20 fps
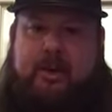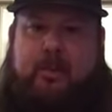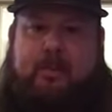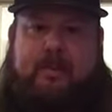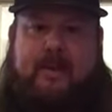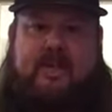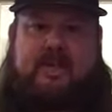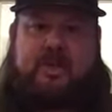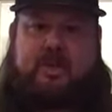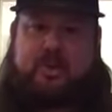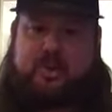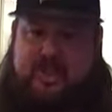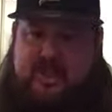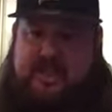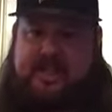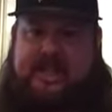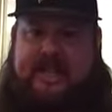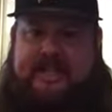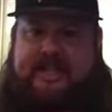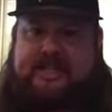muscles,
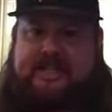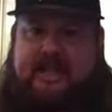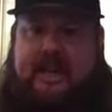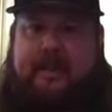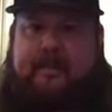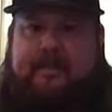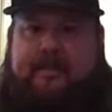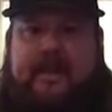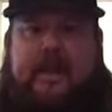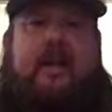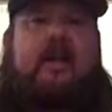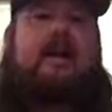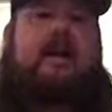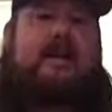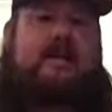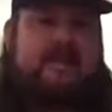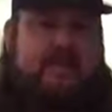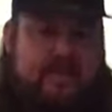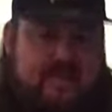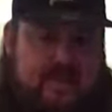clench them
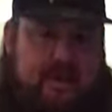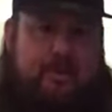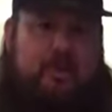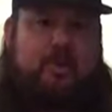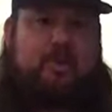as if someone